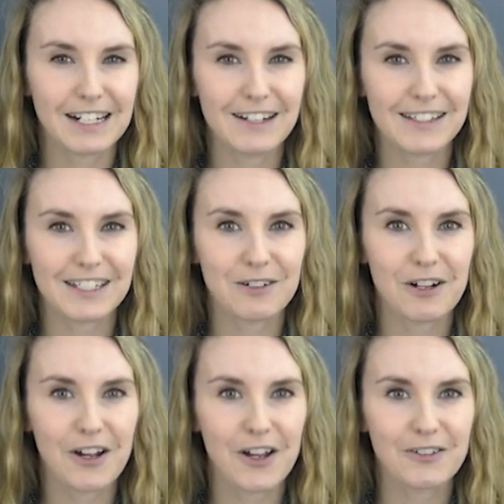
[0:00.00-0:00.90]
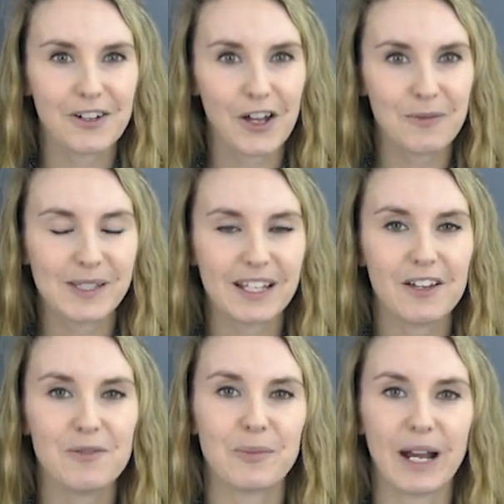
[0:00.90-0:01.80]
closer to our own homes
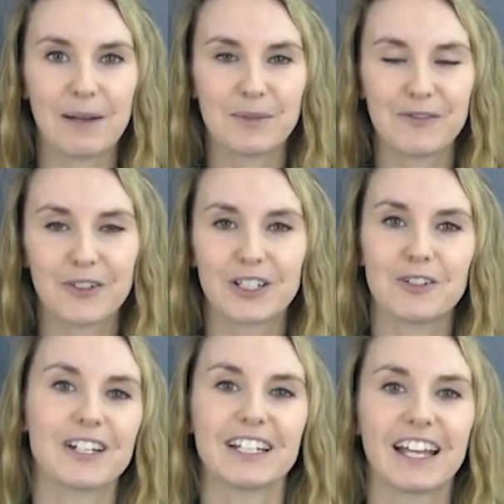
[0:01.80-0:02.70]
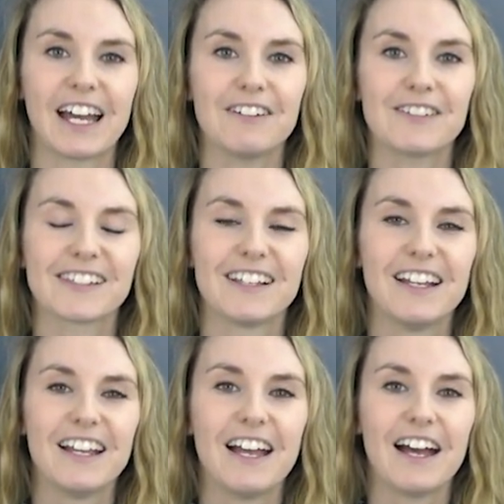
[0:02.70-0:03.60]
though, perhaps you've got a dog in the house.
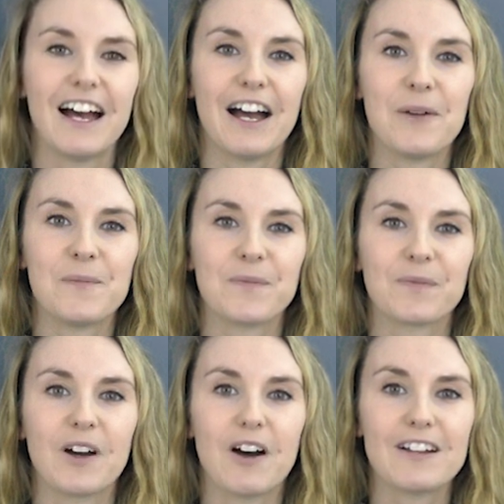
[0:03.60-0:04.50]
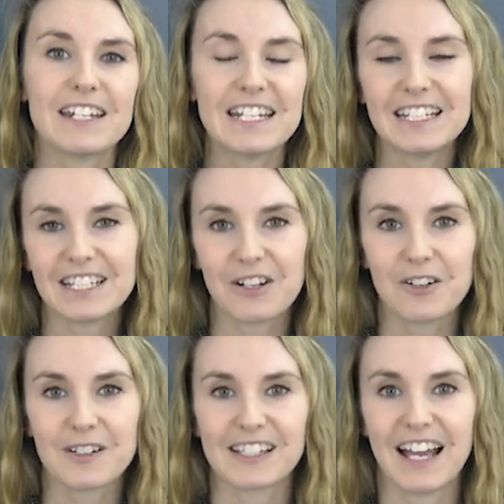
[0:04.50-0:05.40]
Our needy
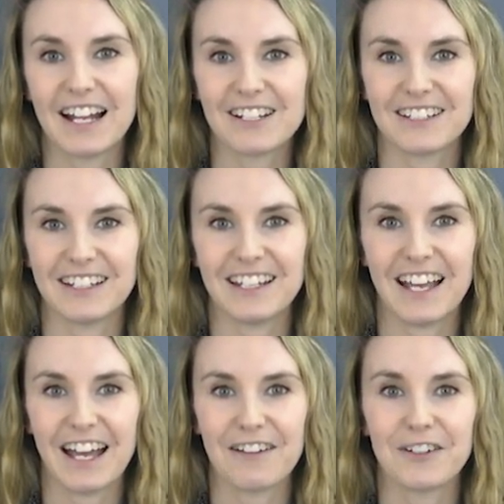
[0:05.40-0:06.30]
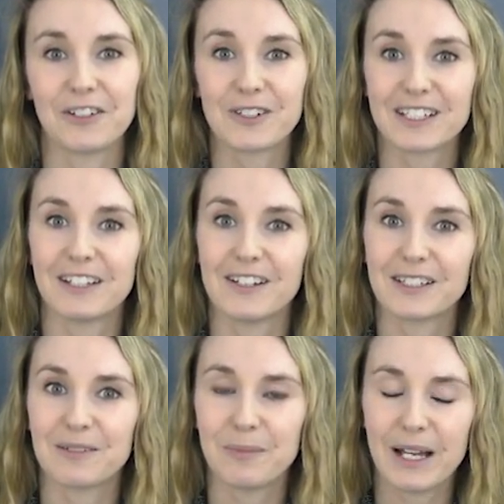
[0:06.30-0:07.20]
dogs actually have an
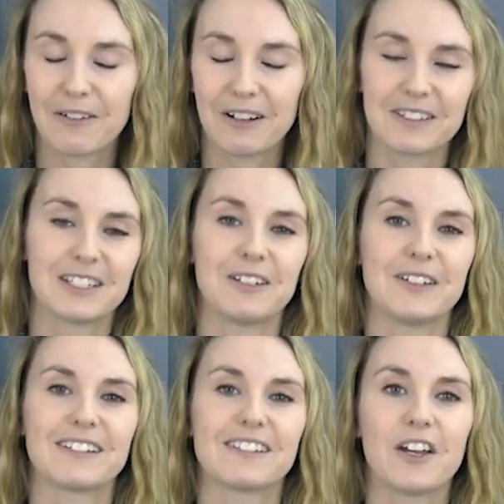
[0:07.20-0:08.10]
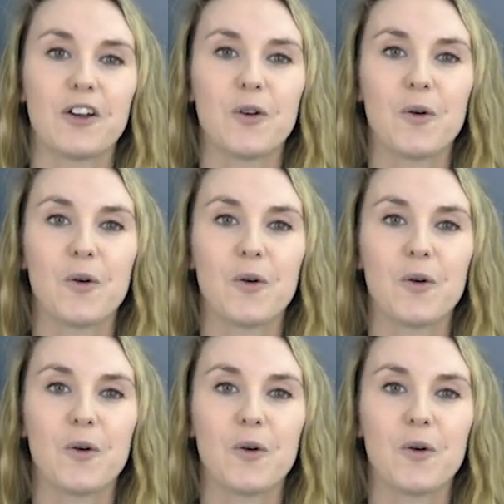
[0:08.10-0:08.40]
oxytocin background to it. So